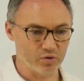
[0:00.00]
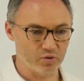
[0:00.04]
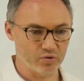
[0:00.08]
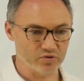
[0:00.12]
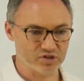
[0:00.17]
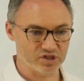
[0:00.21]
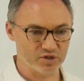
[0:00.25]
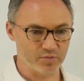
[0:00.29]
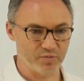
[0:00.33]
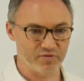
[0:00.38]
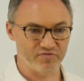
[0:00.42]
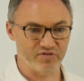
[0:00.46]

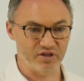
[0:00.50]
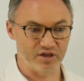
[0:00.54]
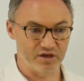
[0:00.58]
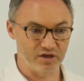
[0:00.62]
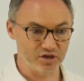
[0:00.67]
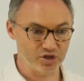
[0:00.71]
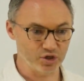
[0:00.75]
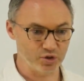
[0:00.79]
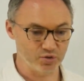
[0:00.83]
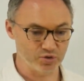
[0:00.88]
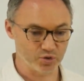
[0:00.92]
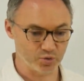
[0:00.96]
Some of the
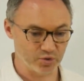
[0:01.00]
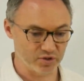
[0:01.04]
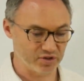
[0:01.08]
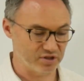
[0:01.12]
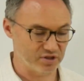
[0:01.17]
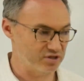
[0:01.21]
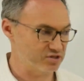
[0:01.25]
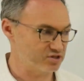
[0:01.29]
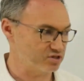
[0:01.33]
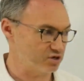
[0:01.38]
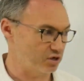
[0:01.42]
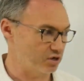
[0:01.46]
issues with
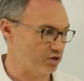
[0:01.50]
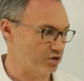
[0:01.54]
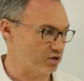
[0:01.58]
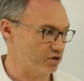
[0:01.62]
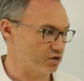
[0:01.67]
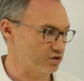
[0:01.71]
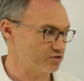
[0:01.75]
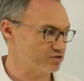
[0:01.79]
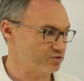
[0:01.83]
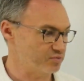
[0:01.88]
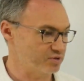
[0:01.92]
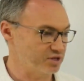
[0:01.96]
this
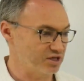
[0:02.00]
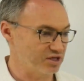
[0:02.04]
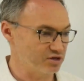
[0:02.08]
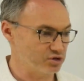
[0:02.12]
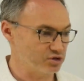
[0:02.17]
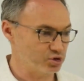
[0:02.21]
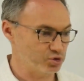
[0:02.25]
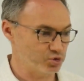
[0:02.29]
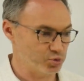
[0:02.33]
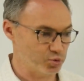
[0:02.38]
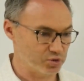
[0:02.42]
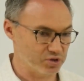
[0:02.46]

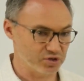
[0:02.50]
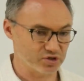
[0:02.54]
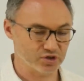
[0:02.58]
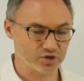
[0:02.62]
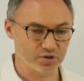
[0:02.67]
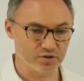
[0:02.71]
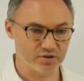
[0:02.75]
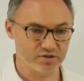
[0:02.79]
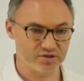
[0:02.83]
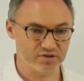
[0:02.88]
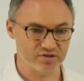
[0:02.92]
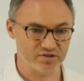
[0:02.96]

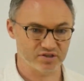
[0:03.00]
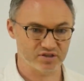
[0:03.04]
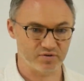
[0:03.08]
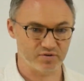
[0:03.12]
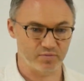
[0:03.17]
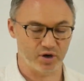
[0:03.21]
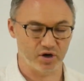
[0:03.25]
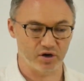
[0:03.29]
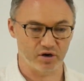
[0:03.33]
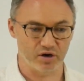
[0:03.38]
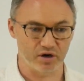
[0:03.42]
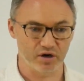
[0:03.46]
current system
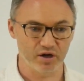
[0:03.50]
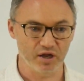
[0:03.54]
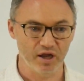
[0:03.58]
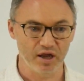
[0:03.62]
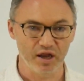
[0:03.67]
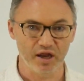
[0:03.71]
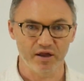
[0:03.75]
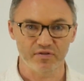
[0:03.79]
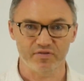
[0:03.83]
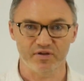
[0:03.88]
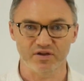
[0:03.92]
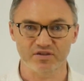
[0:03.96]
are,
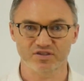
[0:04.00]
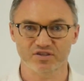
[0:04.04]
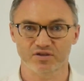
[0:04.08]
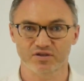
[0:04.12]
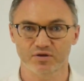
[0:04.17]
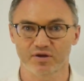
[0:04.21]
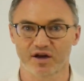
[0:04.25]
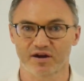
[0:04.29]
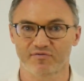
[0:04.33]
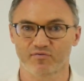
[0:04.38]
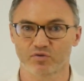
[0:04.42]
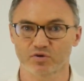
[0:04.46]
they still
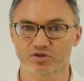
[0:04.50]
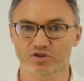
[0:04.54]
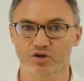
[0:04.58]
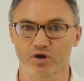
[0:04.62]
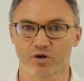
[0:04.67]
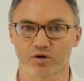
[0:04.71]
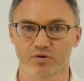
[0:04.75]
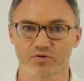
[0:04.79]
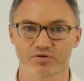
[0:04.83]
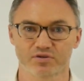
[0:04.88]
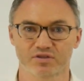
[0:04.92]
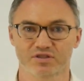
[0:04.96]
have what's
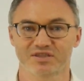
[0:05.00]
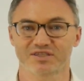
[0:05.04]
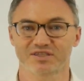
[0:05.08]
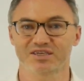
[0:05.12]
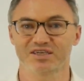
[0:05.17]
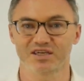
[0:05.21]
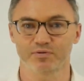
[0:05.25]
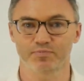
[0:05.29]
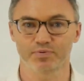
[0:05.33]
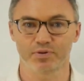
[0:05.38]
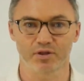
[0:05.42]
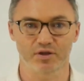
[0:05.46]
called
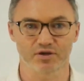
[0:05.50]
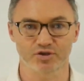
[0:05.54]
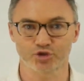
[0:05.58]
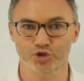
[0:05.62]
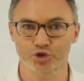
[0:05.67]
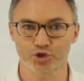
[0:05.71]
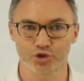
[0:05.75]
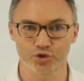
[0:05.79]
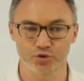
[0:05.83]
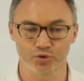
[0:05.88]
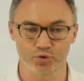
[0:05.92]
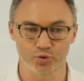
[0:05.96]

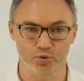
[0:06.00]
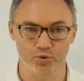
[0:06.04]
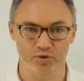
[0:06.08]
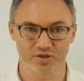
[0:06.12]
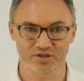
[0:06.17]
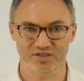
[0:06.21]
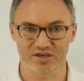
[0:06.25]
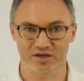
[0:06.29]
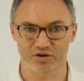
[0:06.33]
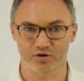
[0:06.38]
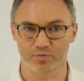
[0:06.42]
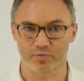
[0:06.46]
T+2
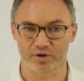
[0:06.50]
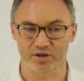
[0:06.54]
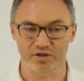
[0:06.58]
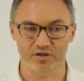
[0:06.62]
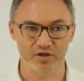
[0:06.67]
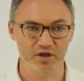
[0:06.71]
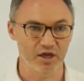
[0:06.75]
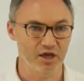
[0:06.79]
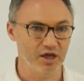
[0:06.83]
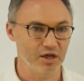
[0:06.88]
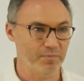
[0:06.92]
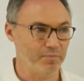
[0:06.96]
settlement,
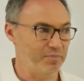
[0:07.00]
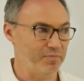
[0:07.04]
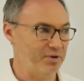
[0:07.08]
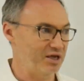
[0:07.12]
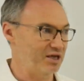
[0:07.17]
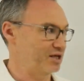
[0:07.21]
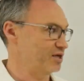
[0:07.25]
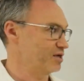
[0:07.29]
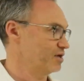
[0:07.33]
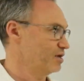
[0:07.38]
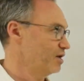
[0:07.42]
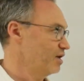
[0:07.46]

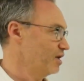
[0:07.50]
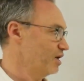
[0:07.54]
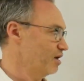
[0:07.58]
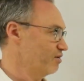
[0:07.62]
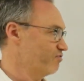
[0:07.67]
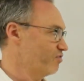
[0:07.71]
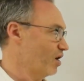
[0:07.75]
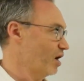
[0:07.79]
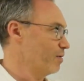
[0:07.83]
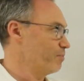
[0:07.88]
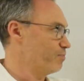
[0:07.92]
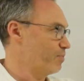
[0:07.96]
meaning
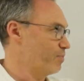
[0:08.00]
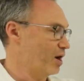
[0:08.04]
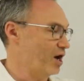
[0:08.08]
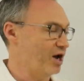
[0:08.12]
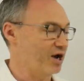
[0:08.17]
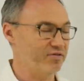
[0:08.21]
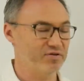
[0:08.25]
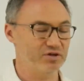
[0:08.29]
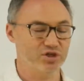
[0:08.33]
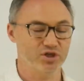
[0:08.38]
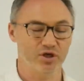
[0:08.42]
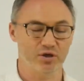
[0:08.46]
if I buy
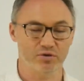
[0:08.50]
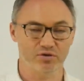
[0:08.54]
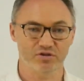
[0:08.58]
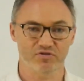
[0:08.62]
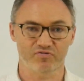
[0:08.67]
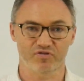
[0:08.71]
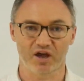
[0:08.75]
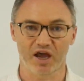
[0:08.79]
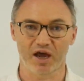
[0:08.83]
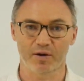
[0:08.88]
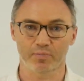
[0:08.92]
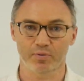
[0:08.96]
the shares
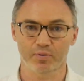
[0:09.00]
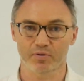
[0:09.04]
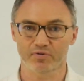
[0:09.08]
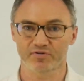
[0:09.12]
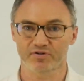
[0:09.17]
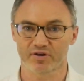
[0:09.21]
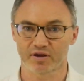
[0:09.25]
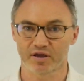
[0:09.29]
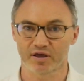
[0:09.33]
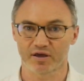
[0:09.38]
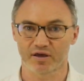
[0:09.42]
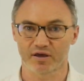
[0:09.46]
of Apple
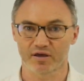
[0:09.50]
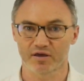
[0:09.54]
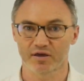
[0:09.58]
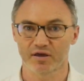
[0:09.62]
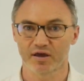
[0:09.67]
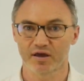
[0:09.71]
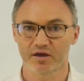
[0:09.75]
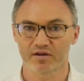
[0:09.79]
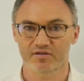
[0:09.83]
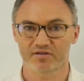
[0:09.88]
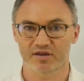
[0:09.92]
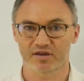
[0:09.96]
today,
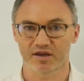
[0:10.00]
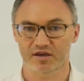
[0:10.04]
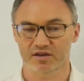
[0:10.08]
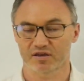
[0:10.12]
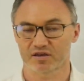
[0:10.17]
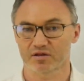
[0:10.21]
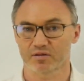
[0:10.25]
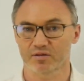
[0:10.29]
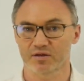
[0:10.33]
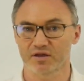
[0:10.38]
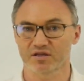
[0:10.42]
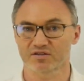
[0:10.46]

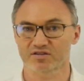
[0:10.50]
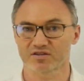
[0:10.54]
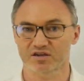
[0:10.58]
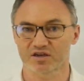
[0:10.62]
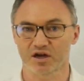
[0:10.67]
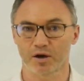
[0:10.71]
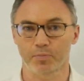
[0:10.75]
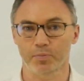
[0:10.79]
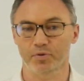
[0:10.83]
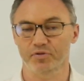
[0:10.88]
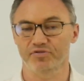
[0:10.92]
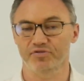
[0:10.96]
technically it's a
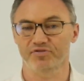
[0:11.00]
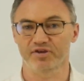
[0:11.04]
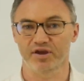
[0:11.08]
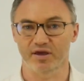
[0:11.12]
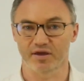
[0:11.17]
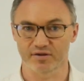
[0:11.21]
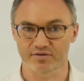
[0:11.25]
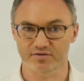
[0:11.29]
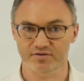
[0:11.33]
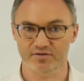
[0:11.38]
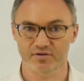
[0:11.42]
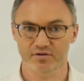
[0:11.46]
couple
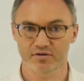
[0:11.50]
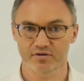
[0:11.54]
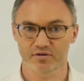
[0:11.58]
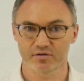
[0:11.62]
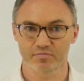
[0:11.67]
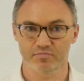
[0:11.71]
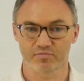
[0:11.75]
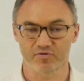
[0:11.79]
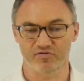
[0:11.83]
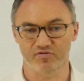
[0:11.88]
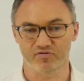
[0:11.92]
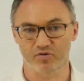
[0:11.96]
days
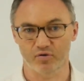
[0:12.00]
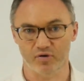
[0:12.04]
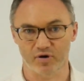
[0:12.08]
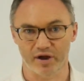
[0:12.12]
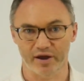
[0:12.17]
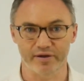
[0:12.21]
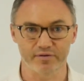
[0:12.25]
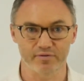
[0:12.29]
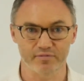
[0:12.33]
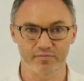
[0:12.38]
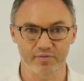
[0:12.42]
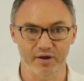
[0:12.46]
before
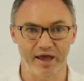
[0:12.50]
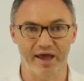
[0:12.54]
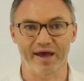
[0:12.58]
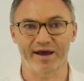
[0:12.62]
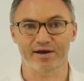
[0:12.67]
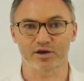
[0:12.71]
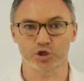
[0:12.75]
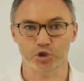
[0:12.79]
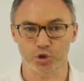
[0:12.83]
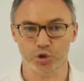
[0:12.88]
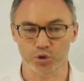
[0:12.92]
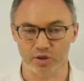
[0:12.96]
I
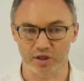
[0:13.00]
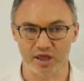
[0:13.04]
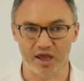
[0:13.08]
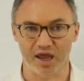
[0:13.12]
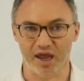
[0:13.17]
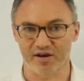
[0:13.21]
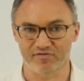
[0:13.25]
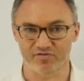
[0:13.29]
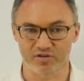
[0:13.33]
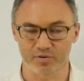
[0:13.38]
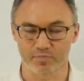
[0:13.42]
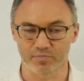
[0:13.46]
actually
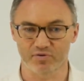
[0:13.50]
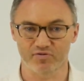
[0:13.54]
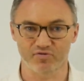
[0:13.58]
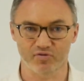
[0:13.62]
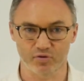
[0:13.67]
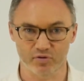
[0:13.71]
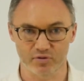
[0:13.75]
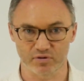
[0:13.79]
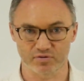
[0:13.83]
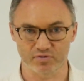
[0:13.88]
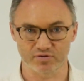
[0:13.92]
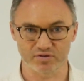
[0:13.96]
have them,
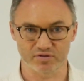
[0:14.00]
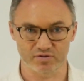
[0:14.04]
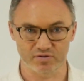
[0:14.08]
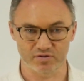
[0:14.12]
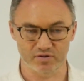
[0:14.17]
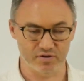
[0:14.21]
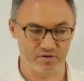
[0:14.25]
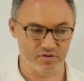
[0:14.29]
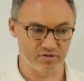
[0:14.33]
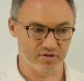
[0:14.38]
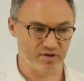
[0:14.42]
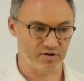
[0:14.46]
before there's
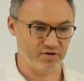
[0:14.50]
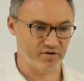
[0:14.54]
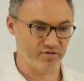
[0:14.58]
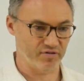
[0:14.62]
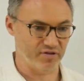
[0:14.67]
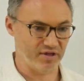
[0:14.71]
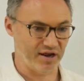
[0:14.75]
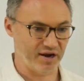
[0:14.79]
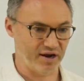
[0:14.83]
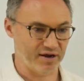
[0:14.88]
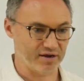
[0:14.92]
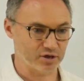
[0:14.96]

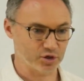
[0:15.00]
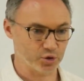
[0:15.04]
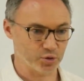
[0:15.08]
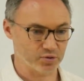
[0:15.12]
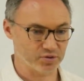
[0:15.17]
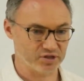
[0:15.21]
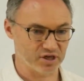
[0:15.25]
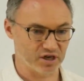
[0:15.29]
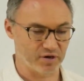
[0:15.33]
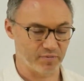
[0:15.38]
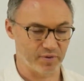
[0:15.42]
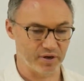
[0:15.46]
that actual
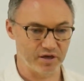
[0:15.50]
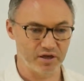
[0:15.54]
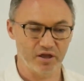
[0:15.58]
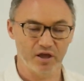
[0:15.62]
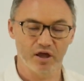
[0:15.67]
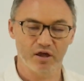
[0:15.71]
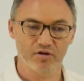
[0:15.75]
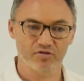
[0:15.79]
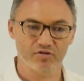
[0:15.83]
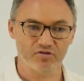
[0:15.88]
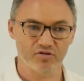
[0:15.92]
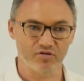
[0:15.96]
settlement.
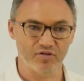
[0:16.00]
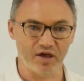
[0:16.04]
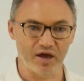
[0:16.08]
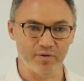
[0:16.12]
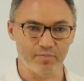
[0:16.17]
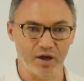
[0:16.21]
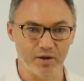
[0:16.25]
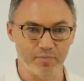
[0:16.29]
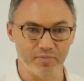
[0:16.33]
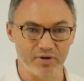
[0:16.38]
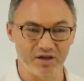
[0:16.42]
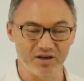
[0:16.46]
So that
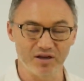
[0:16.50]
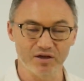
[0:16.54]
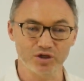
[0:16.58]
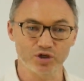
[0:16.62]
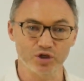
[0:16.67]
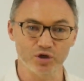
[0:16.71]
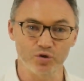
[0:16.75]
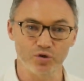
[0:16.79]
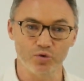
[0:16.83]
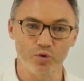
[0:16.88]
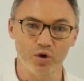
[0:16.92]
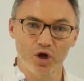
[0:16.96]
might be an
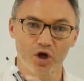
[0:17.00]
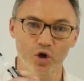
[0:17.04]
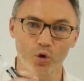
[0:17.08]
issue.